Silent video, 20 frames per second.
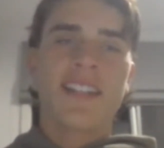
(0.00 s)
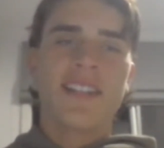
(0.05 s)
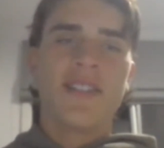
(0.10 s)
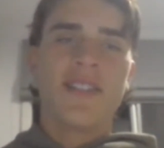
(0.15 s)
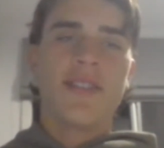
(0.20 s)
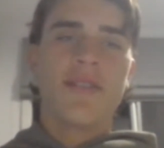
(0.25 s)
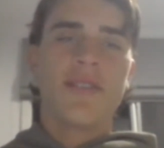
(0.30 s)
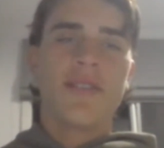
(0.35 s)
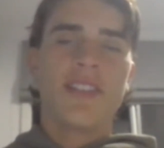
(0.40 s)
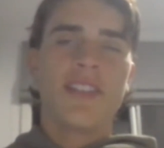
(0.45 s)
He's
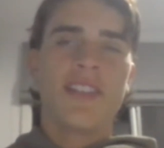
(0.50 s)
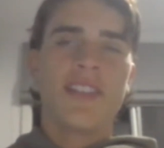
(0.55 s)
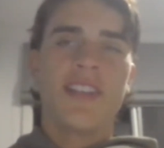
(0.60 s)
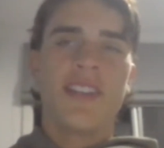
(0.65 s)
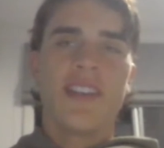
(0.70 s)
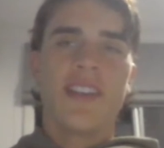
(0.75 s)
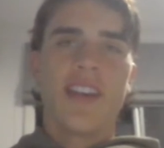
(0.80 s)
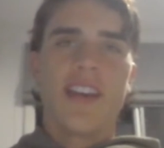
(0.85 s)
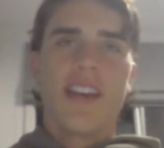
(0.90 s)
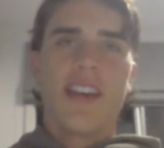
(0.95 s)
obviously
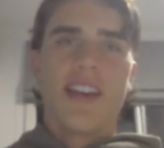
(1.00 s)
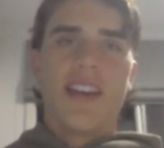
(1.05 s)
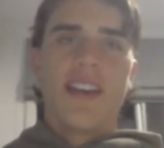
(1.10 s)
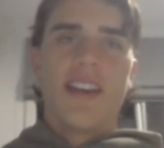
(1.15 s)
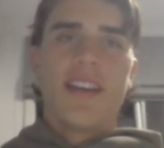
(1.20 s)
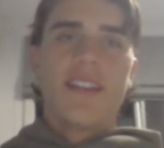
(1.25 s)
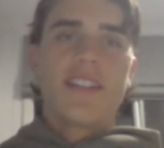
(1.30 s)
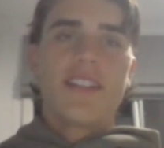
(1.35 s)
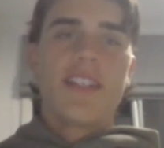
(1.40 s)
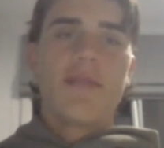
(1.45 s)

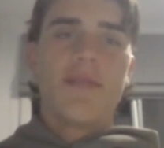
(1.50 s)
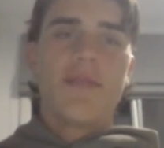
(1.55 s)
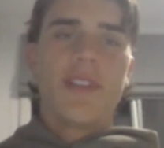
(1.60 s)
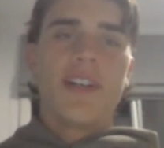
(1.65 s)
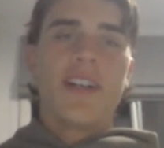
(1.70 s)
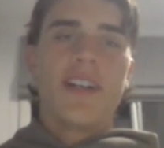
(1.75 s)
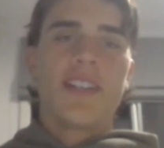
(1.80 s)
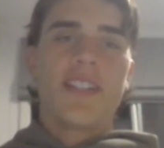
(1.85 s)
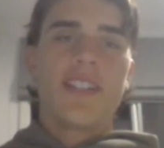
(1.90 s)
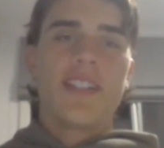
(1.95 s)

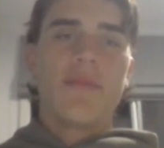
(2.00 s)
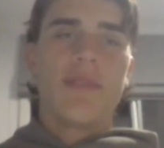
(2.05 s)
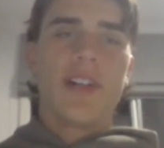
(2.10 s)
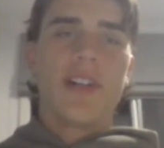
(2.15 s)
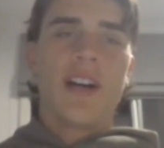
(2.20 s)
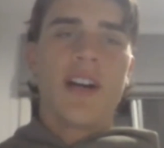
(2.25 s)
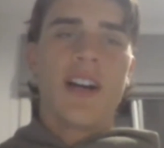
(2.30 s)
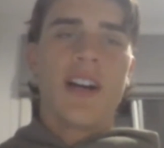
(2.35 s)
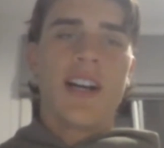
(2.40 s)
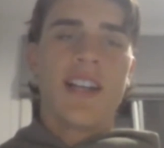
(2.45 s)
similar similar
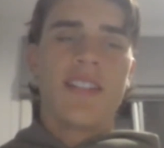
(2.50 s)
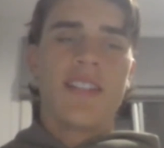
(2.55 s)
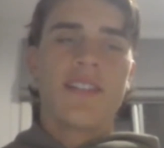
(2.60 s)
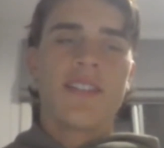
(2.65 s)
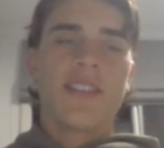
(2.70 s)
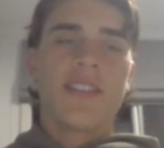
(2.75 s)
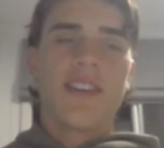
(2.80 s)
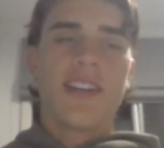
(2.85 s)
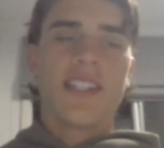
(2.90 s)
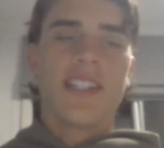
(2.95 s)
height and
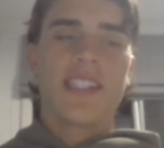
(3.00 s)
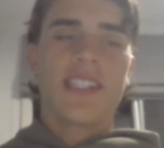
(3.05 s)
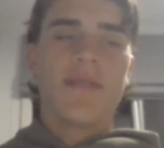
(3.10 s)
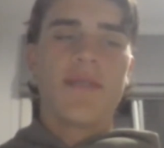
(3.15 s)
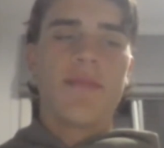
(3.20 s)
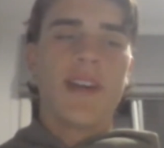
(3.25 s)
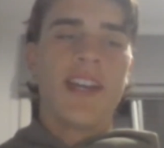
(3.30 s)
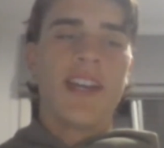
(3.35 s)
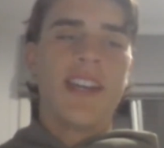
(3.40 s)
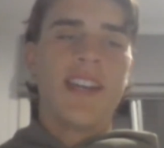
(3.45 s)
size to
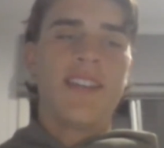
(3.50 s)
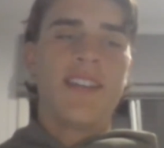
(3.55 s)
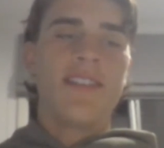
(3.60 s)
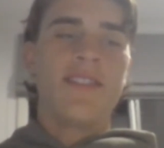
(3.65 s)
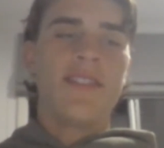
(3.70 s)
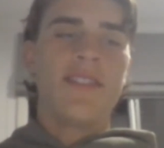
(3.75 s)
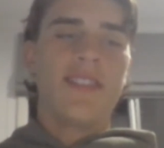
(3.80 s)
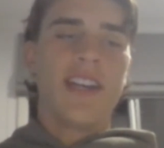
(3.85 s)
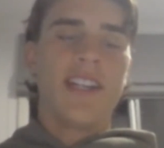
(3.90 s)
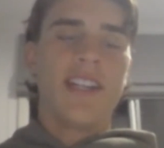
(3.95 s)
me,
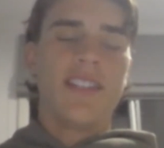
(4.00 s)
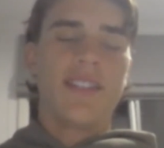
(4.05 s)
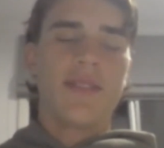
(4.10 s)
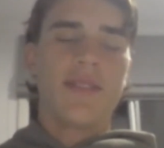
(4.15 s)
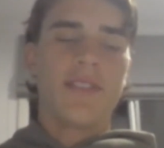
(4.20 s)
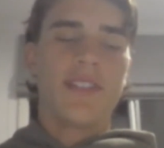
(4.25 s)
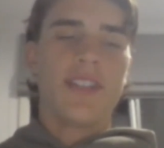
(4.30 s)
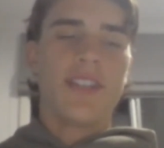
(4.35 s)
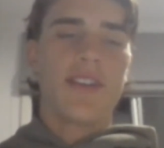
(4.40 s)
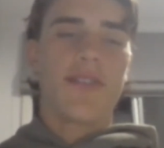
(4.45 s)
and and he's
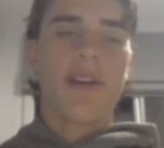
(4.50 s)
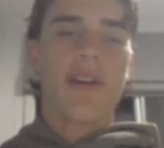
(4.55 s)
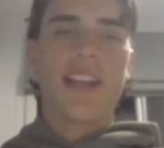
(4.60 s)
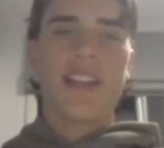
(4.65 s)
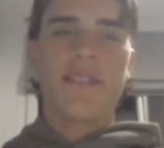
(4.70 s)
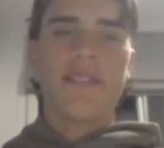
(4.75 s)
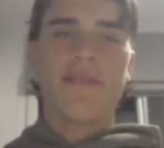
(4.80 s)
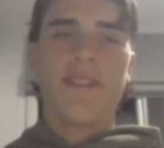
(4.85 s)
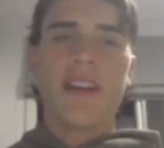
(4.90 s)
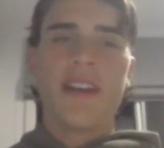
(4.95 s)
obviously a great
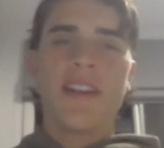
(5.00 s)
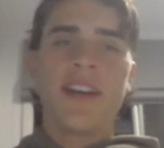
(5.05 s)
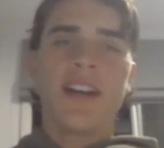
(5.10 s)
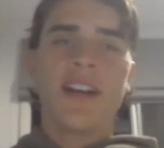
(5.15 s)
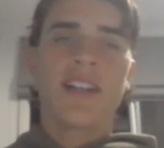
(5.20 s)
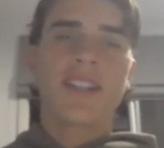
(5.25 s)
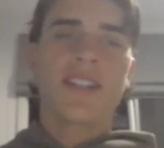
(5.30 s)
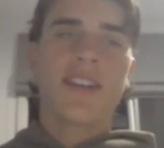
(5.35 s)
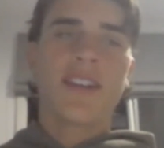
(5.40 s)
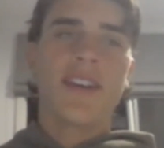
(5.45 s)
defender.
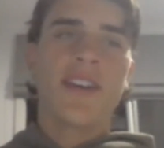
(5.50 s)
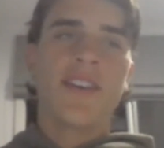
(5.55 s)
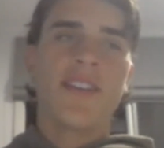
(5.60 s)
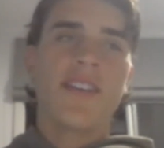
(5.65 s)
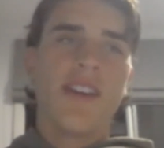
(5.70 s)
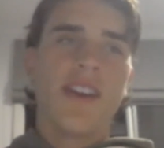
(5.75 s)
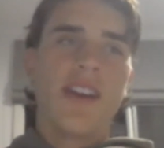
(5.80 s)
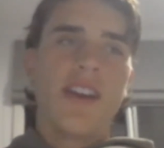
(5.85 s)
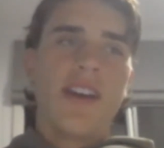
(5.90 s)
So